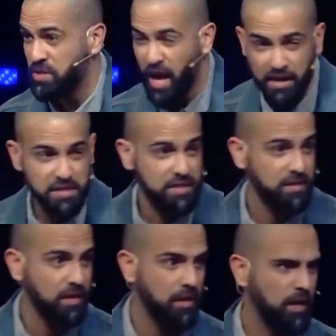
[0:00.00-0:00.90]
Yes,
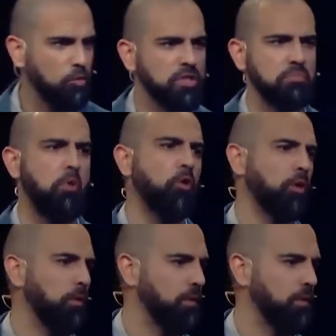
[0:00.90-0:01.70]
he was moral.